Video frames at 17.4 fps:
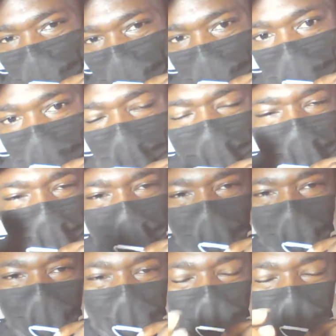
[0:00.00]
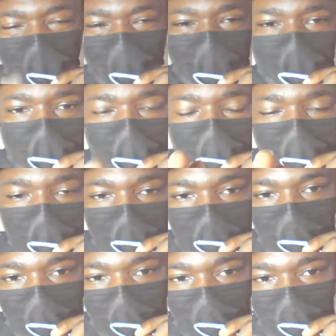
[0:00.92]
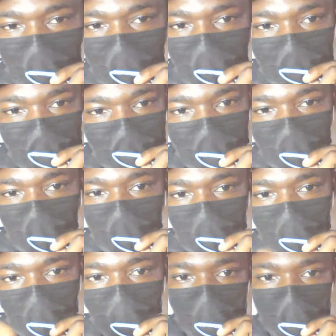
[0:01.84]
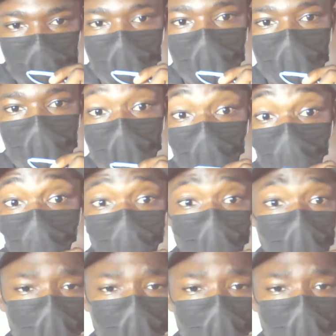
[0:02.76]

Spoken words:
ye like e basic ni na gana fu ehia na so mo